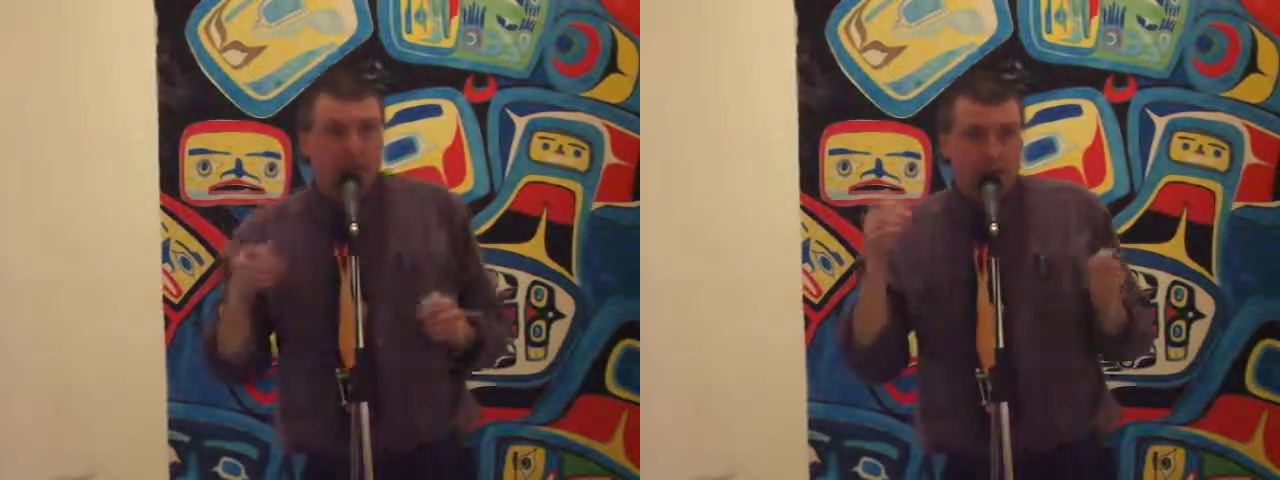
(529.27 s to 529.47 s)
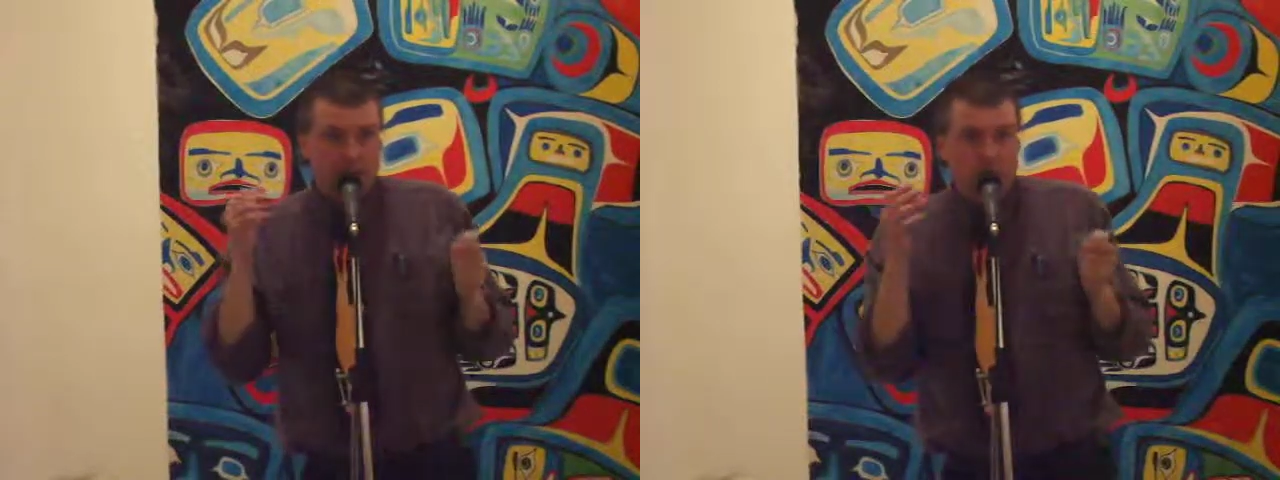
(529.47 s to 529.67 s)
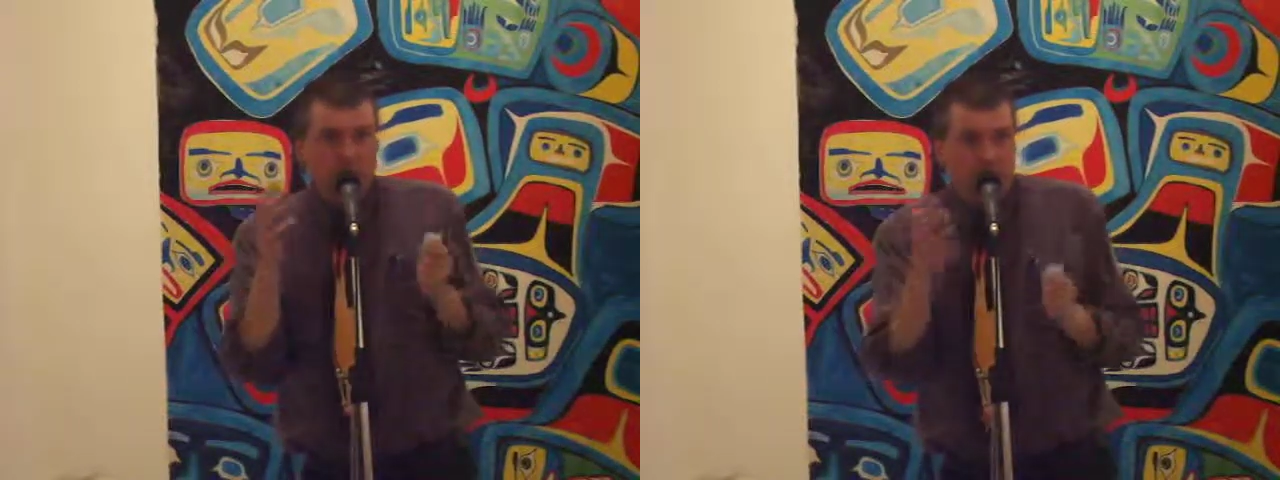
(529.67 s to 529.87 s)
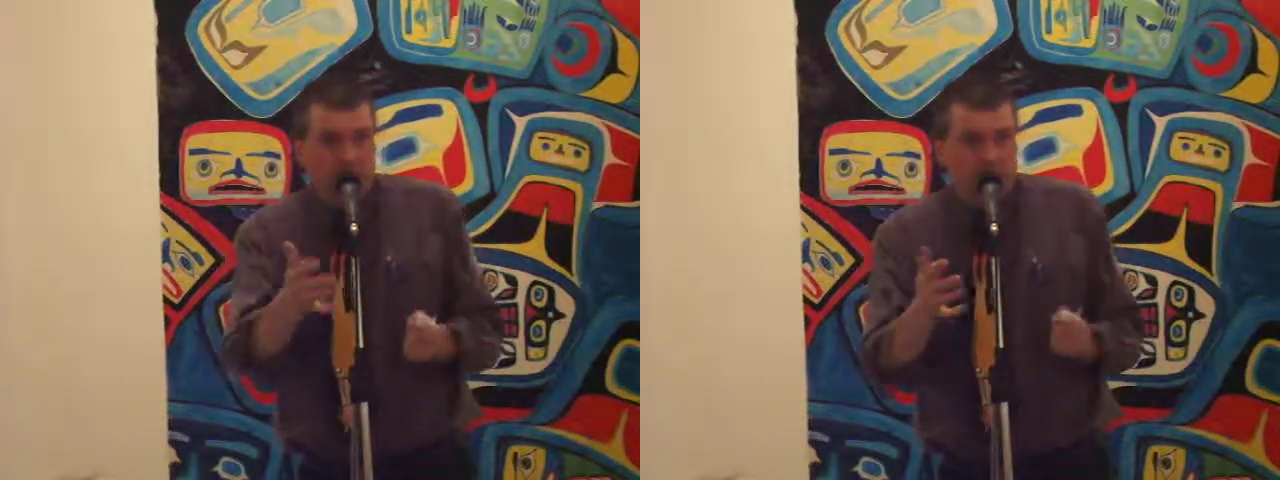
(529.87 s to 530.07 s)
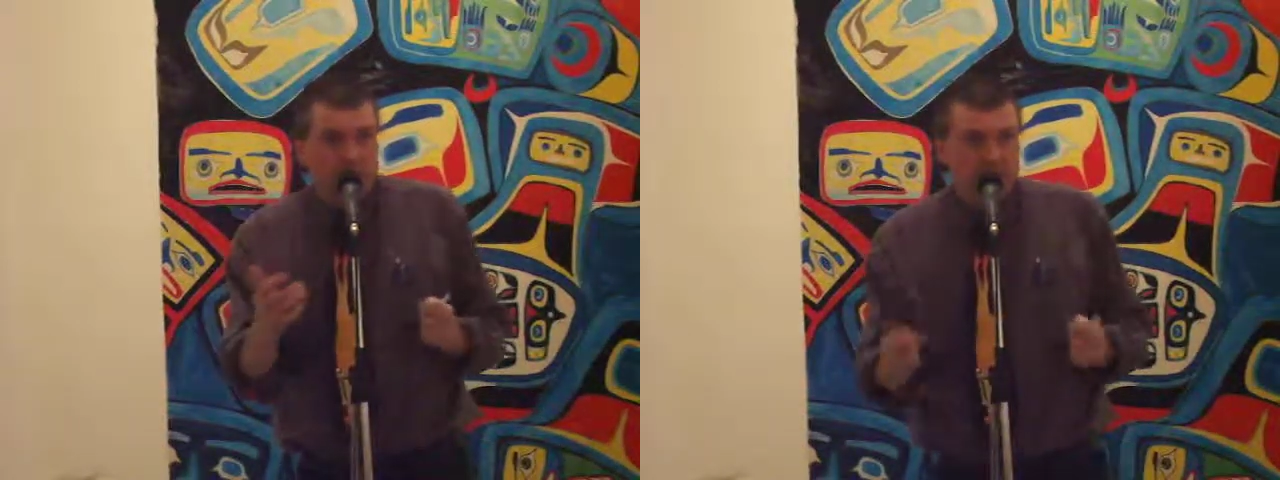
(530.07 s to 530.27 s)
that you will
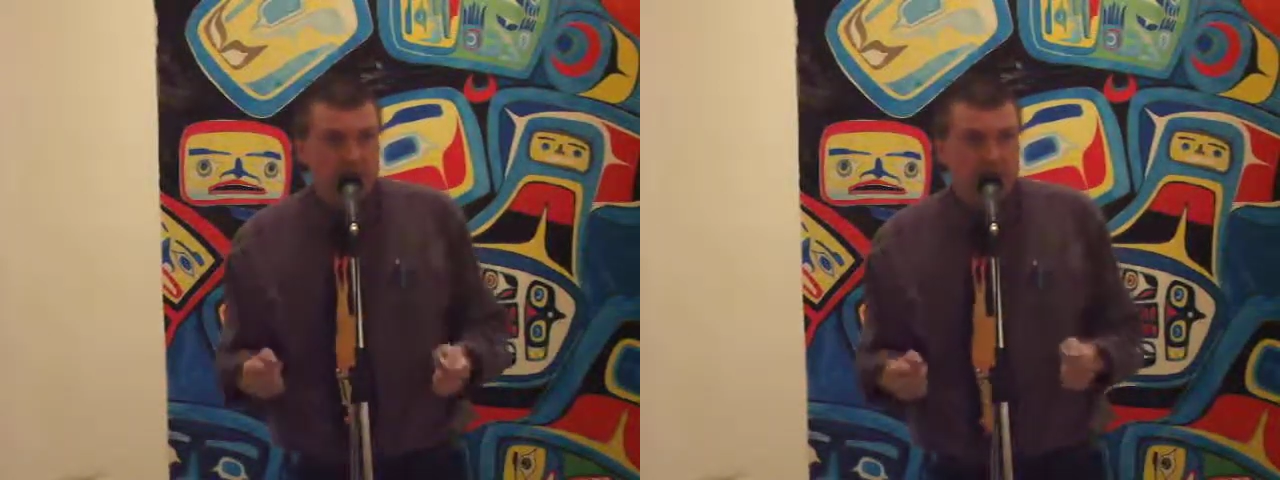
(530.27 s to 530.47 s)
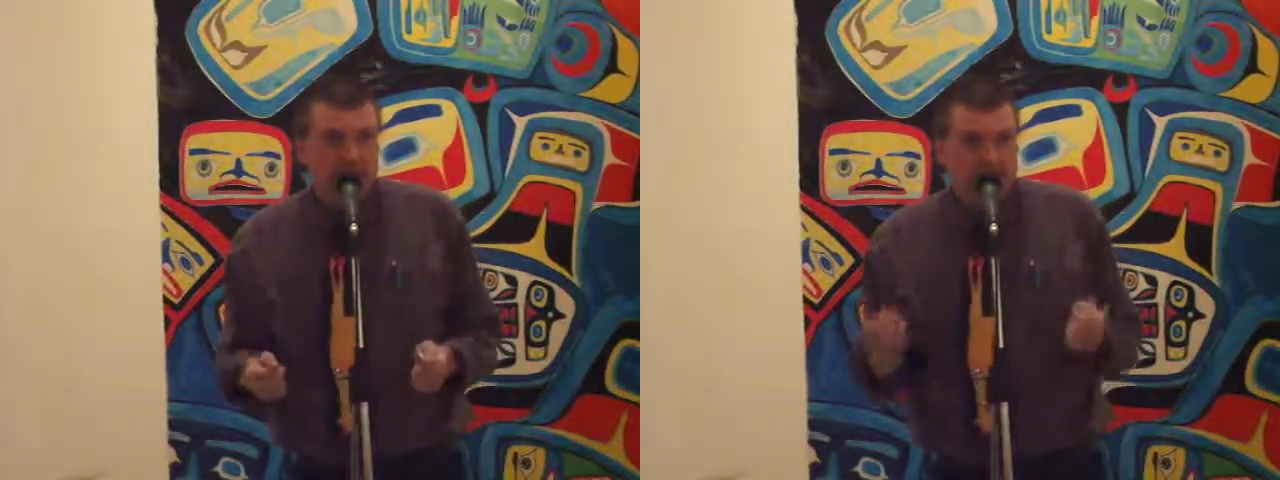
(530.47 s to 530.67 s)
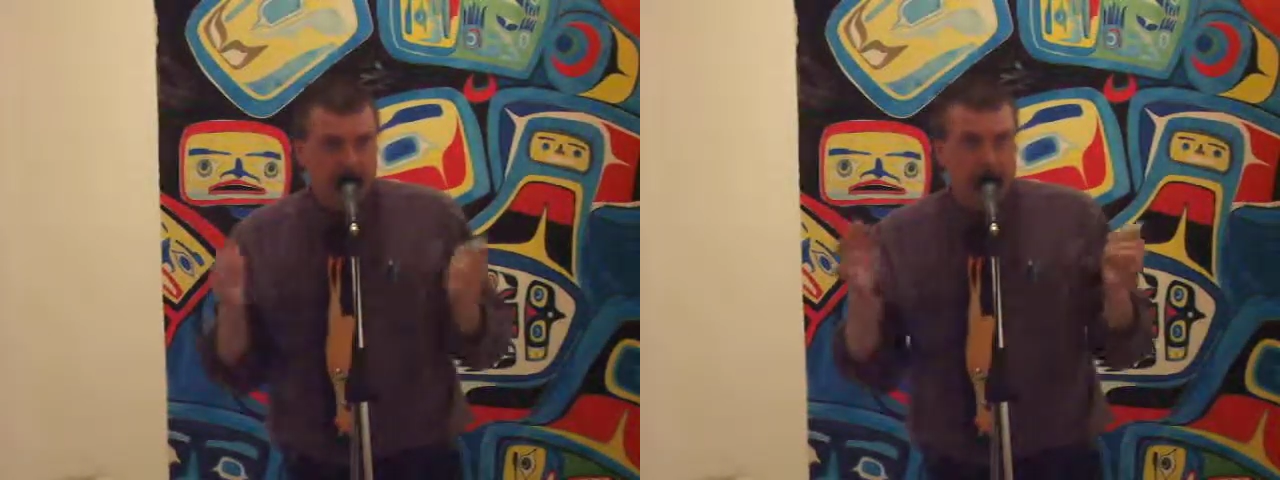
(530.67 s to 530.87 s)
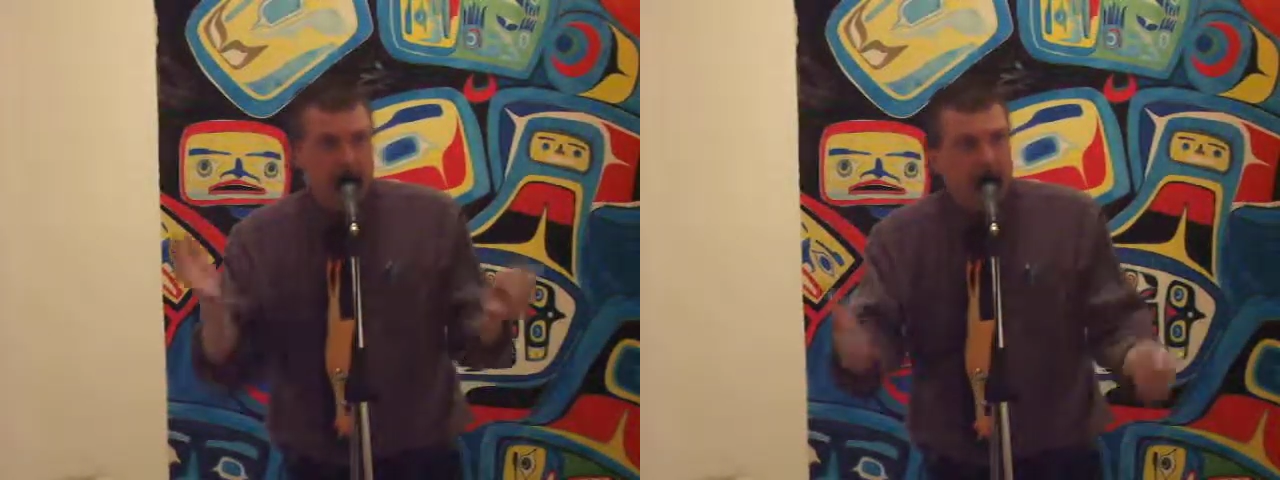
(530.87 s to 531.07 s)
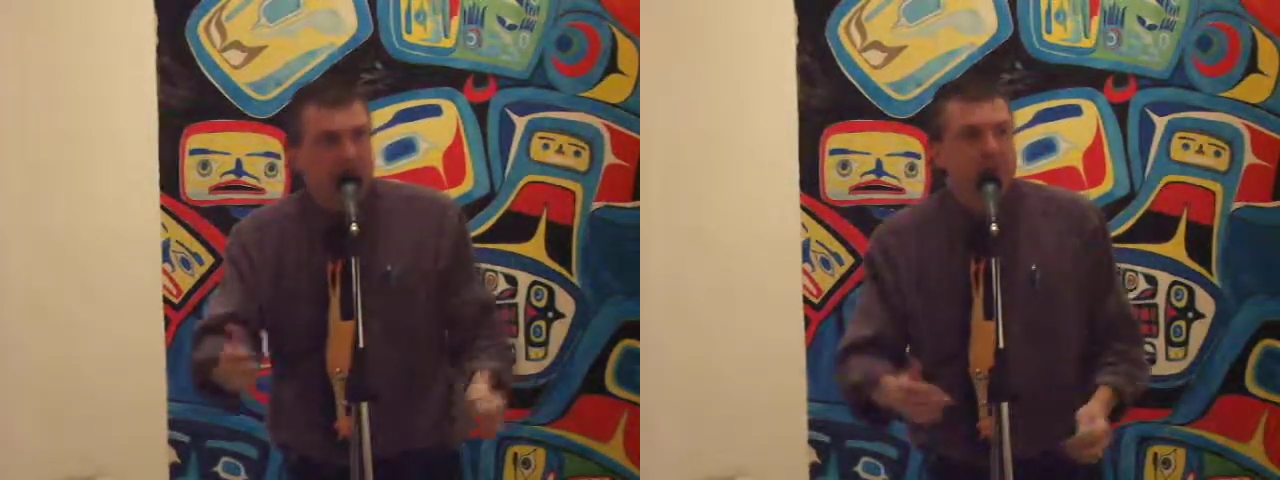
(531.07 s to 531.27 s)
ever see any
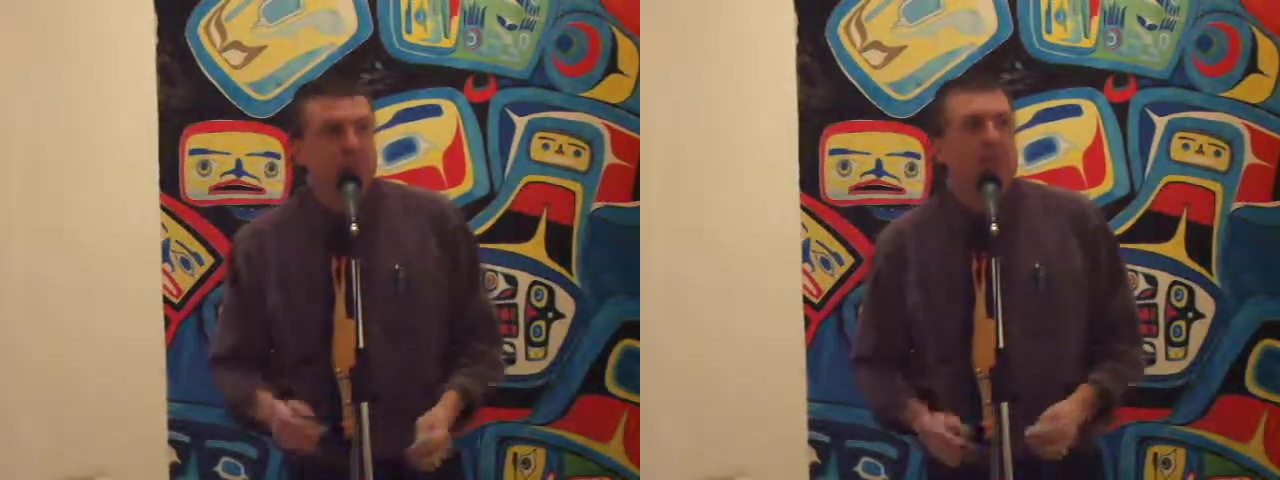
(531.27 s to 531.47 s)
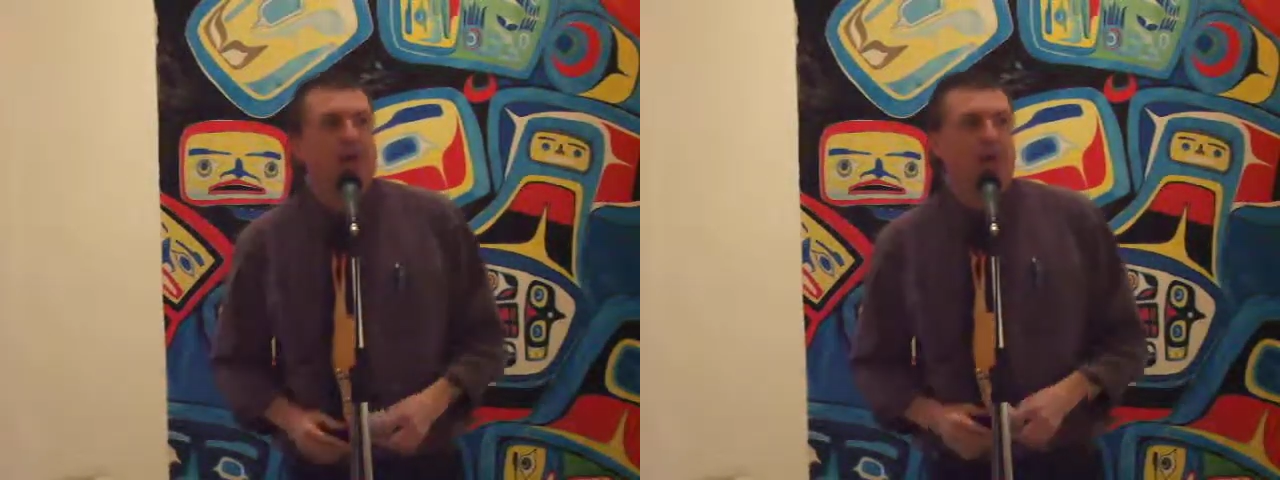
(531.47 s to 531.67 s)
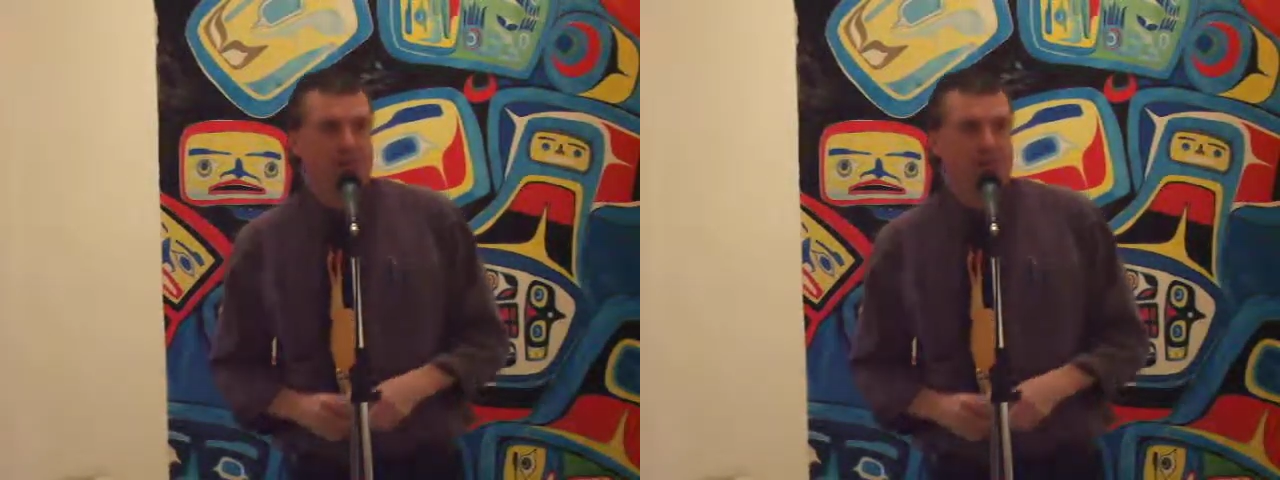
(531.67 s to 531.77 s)
action.